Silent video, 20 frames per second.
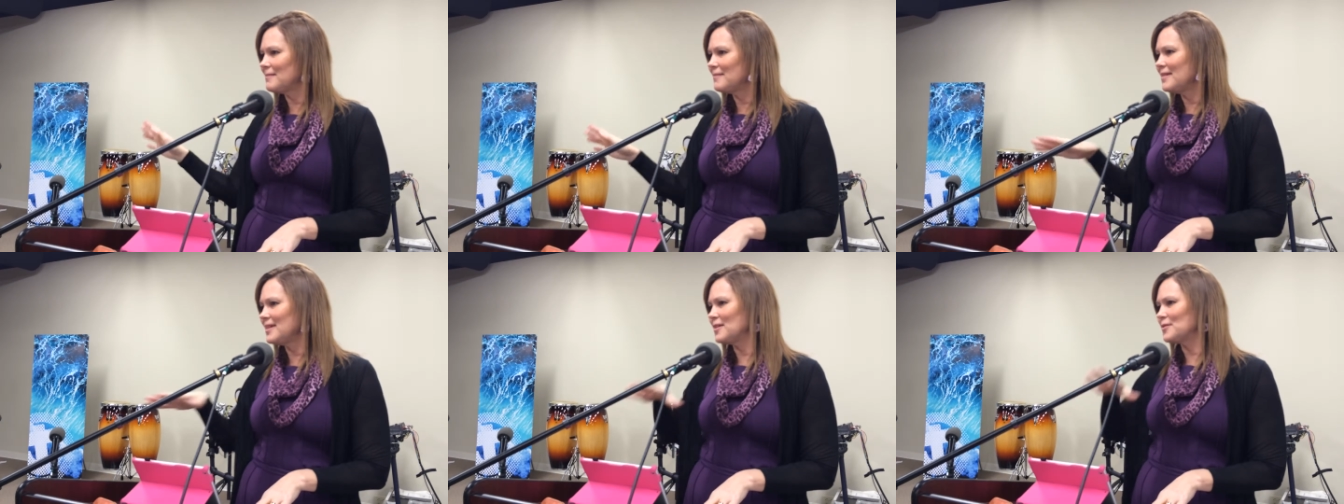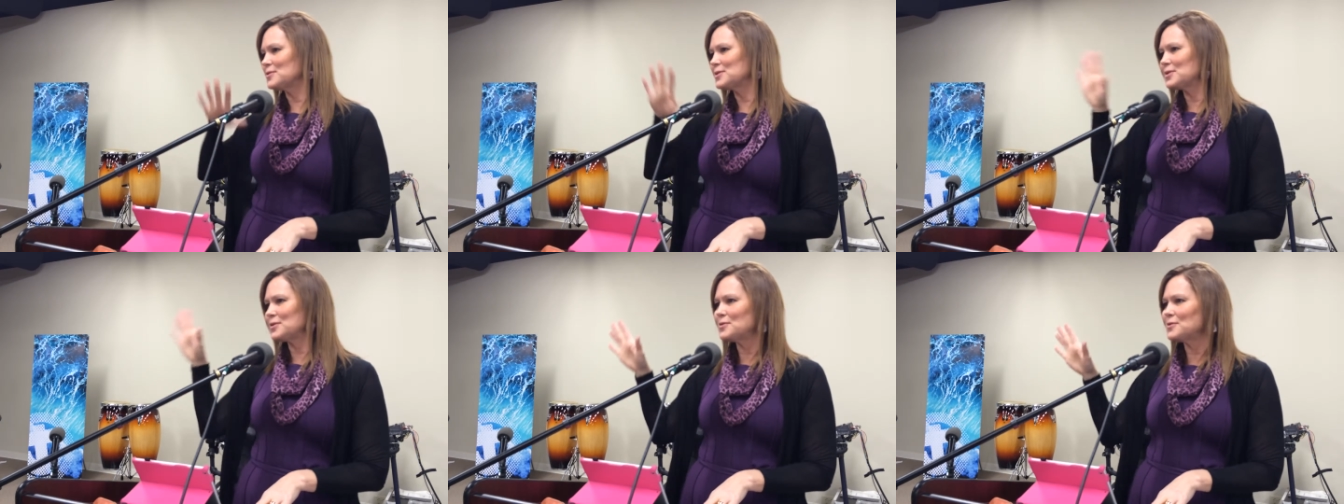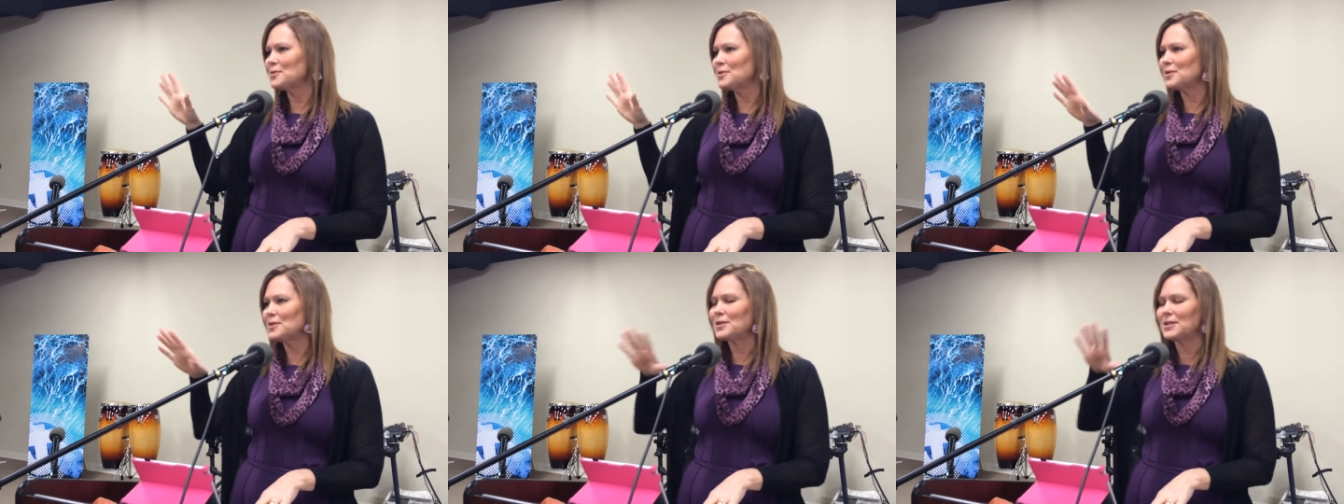you know
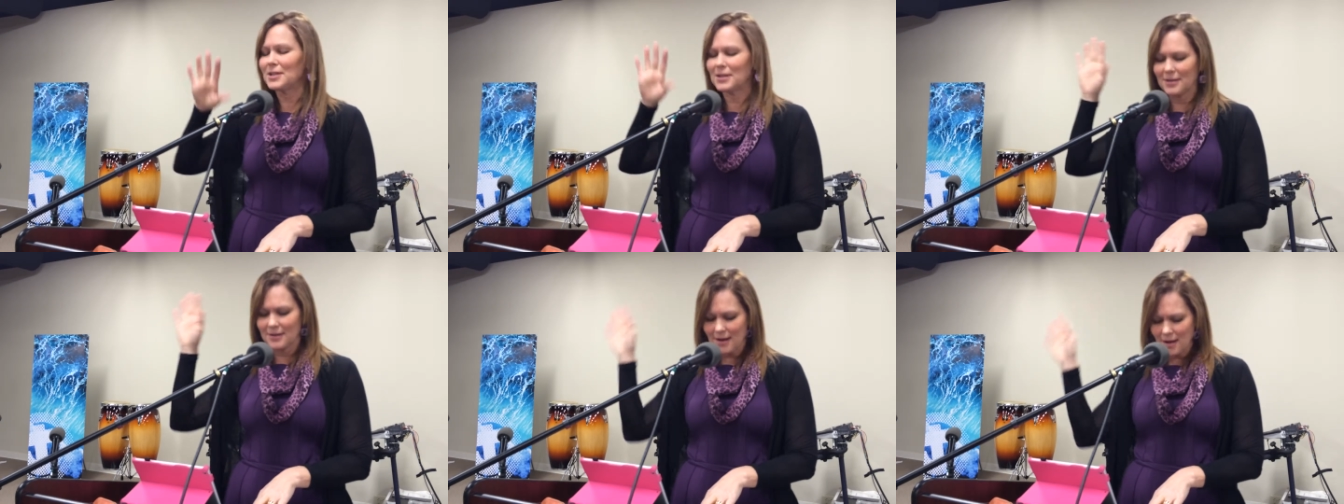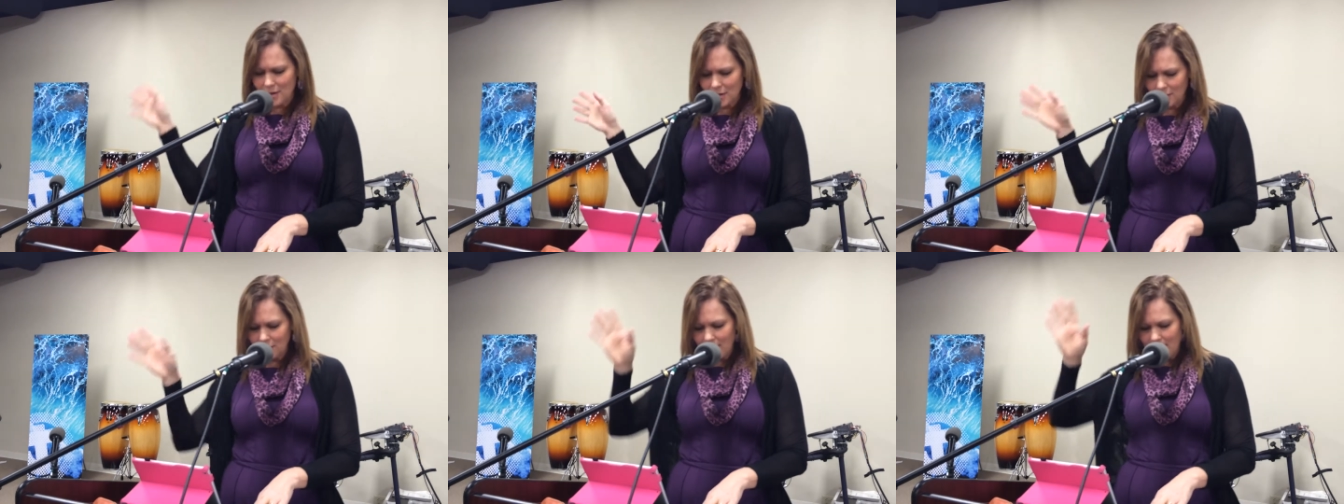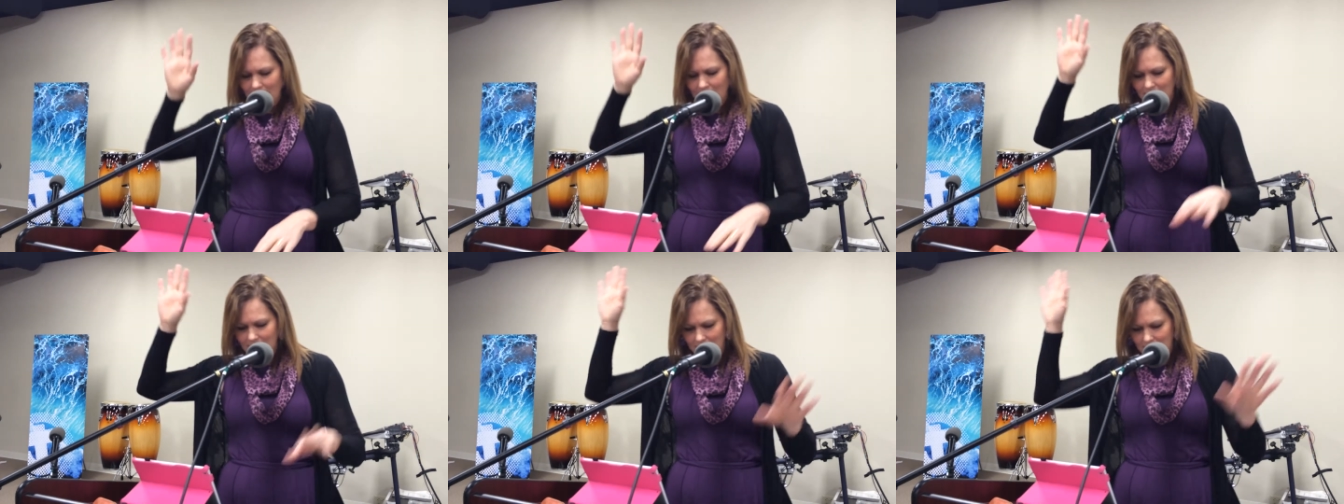school and
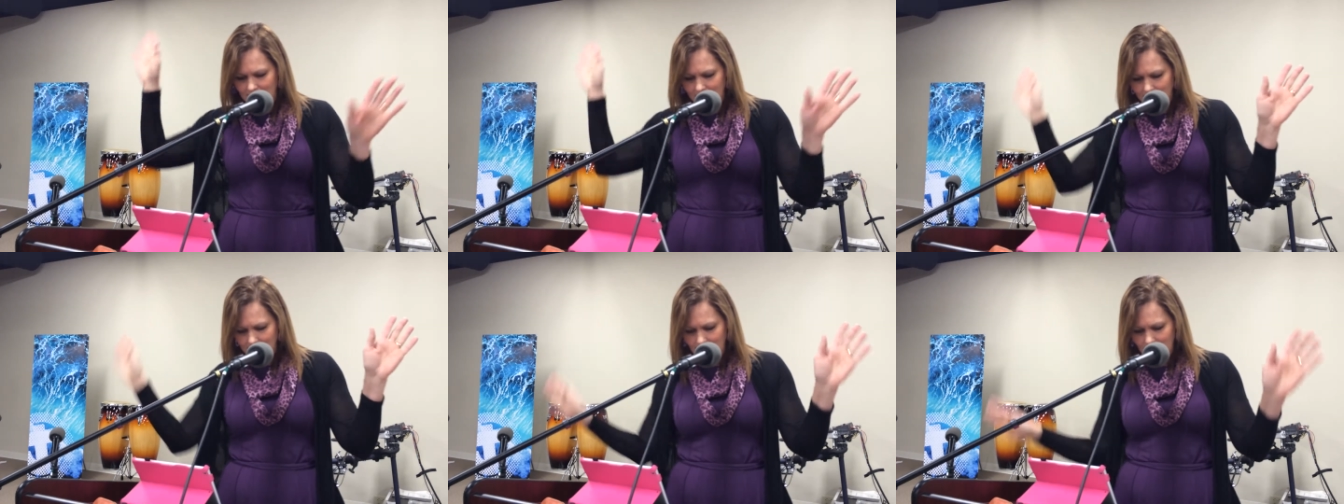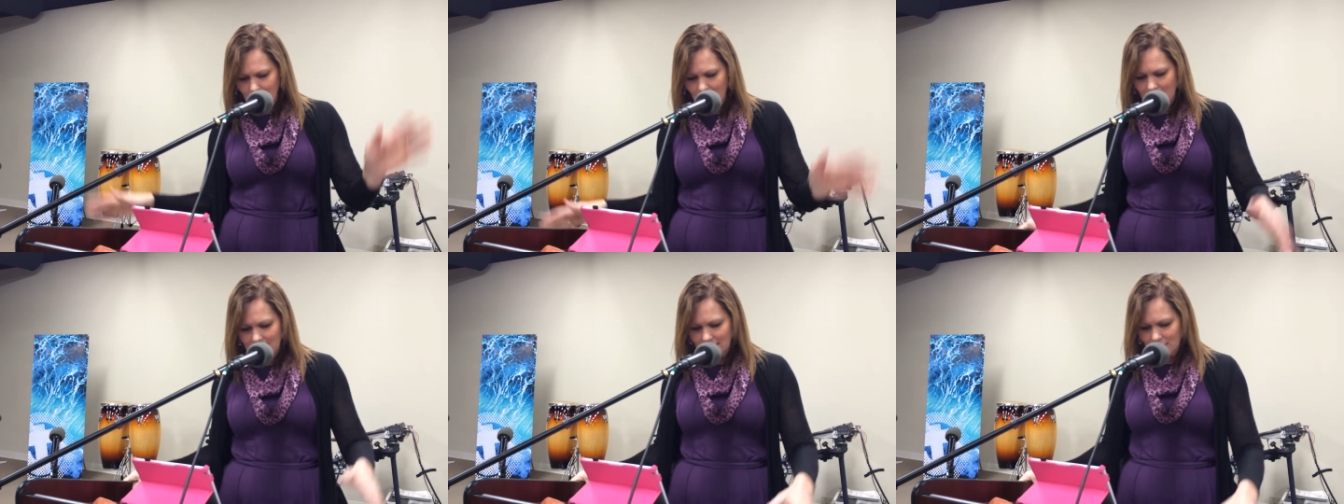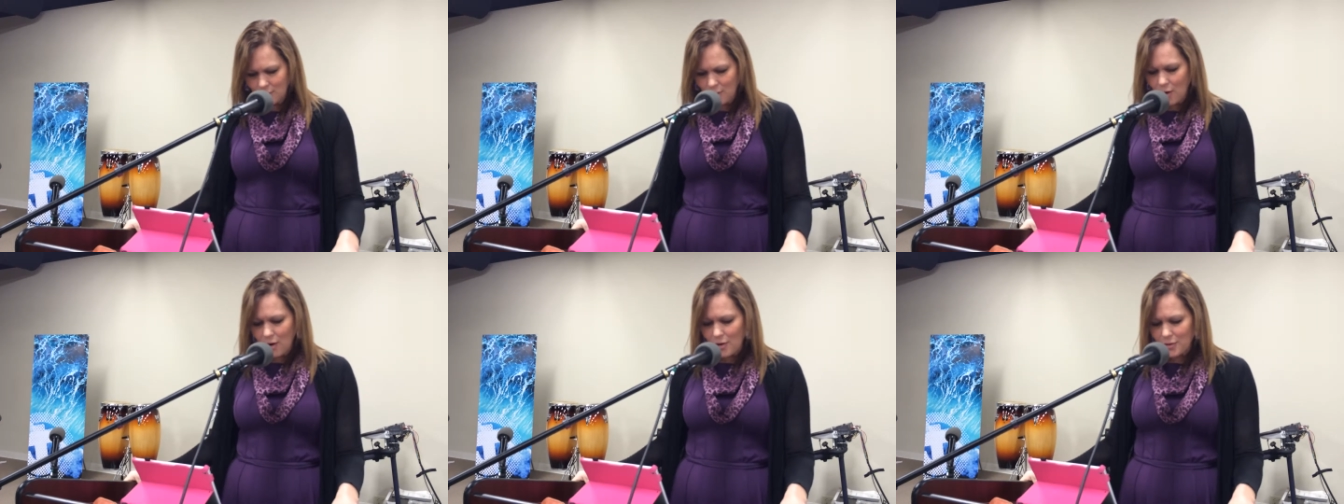undergrad and grad
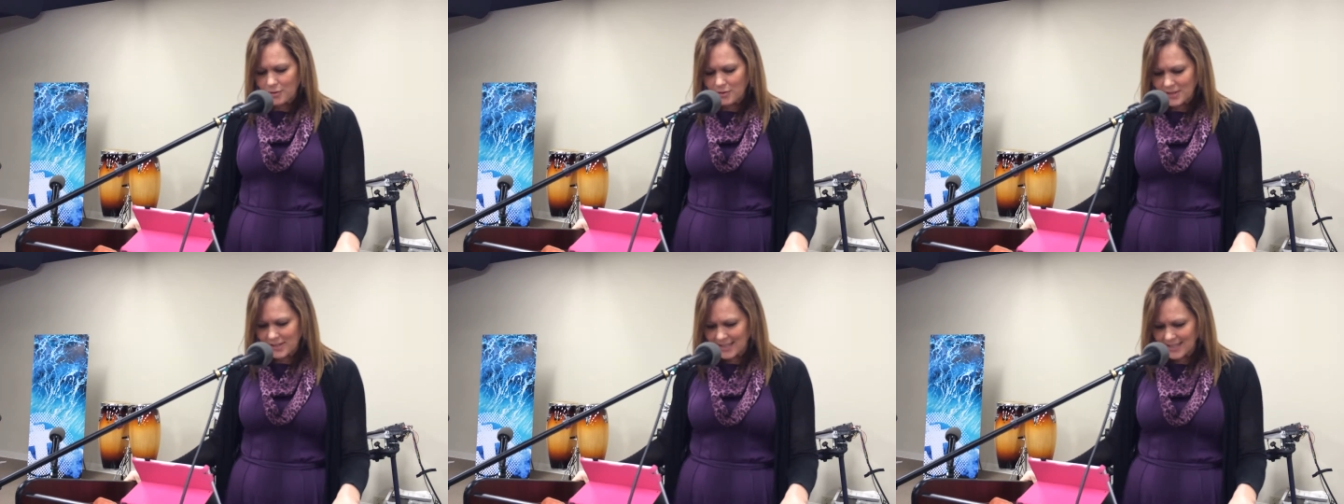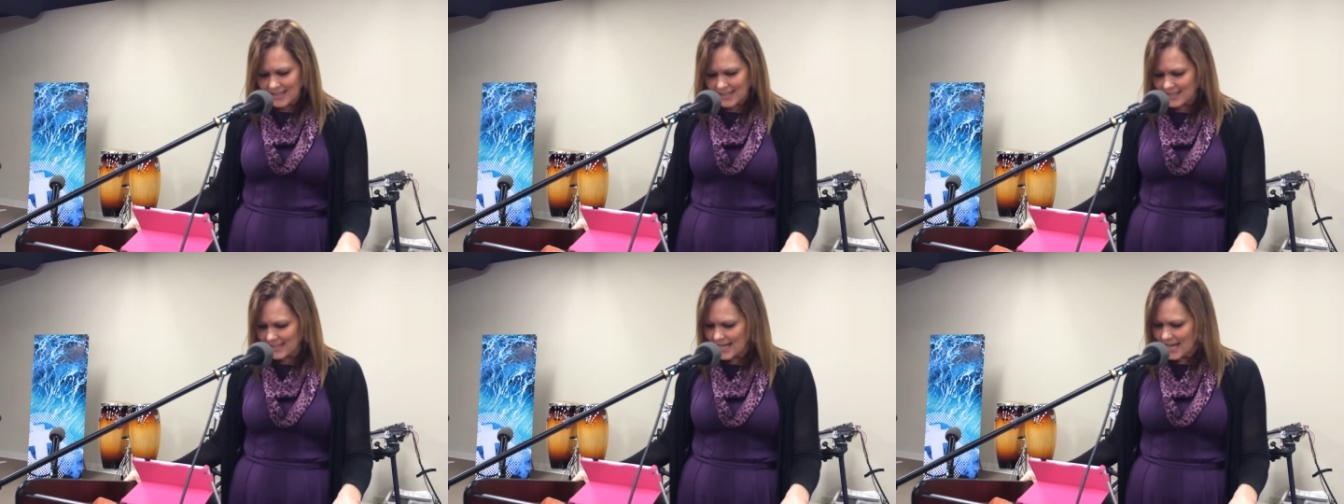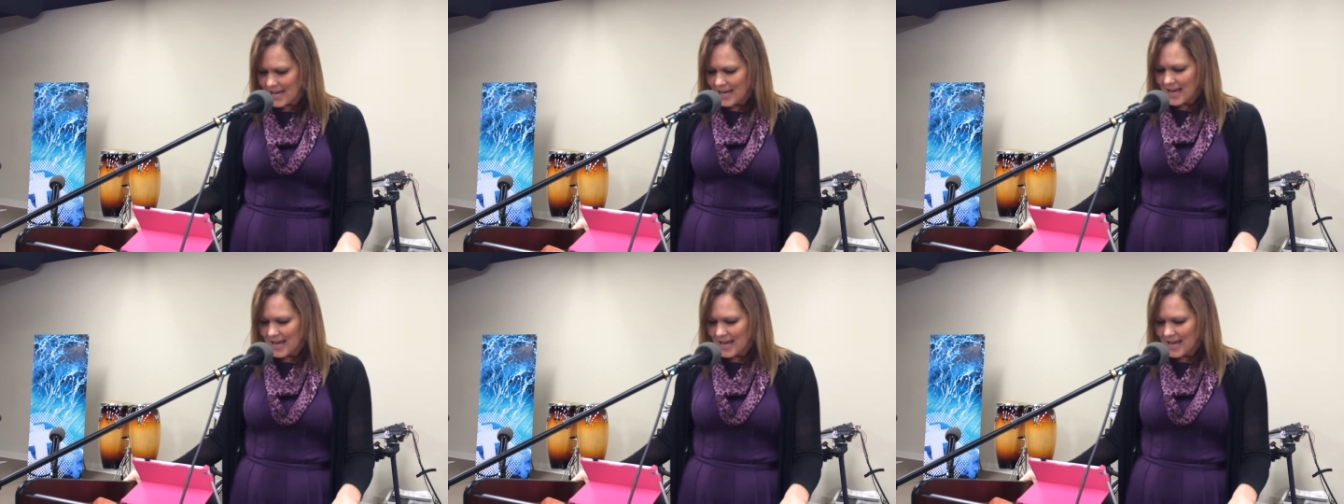school, all those things.